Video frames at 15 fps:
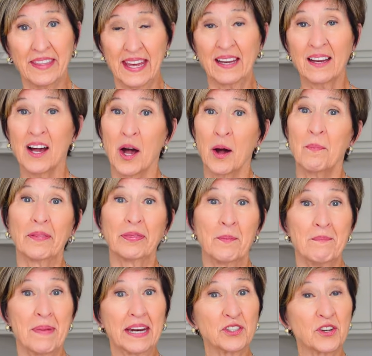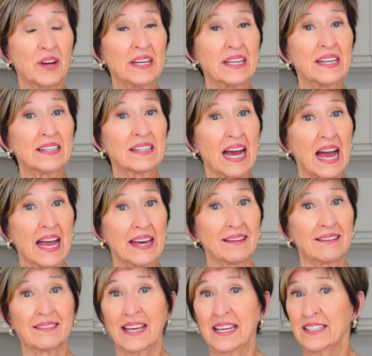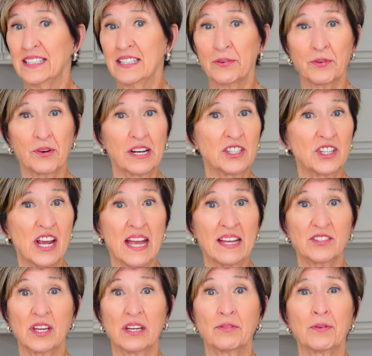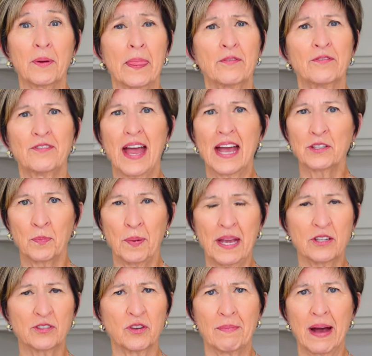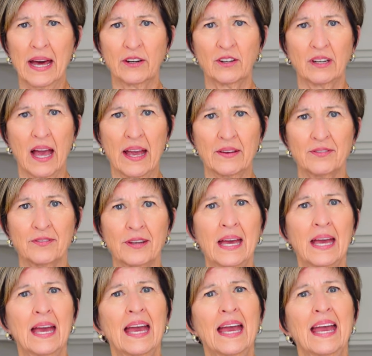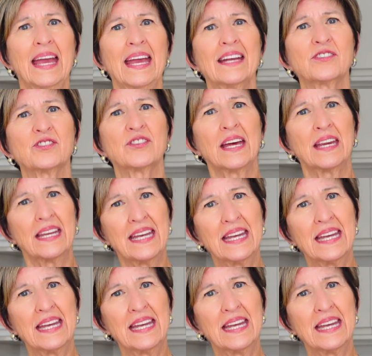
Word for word: thing about the Mediterranean diet that differentiates it from the fast pace of modern life, it's that